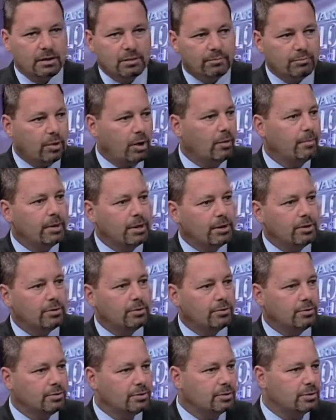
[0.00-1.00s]

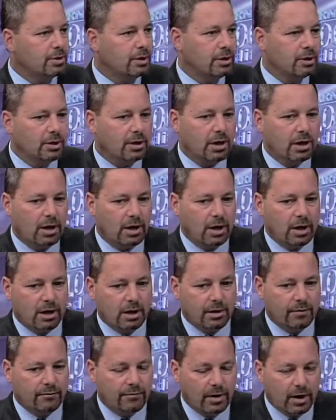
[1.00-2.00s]
Barbecues,
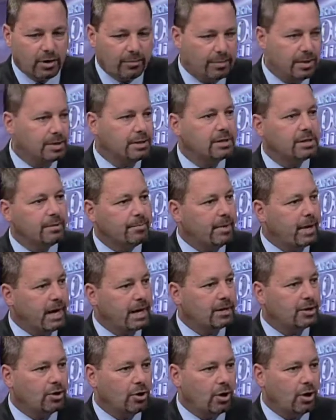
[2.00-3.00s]
uh, fire pits in the
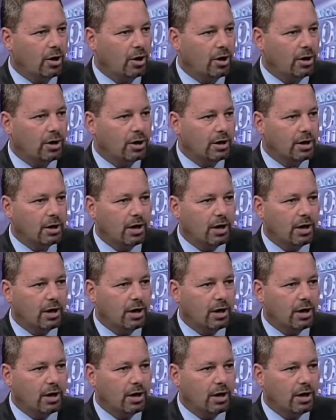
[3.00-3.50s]
backyard.